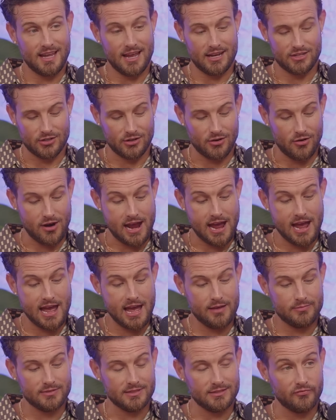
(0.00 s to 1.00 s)
Catching
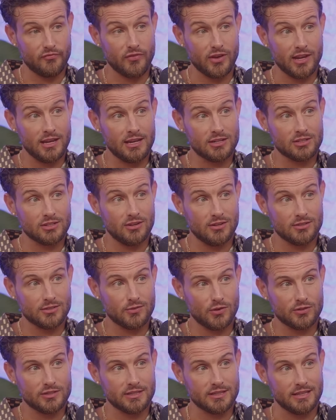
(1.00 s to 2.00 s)
crabs and fish and all
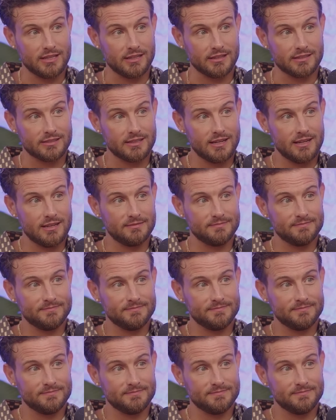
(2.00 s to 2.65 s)
sorts of things, yeah.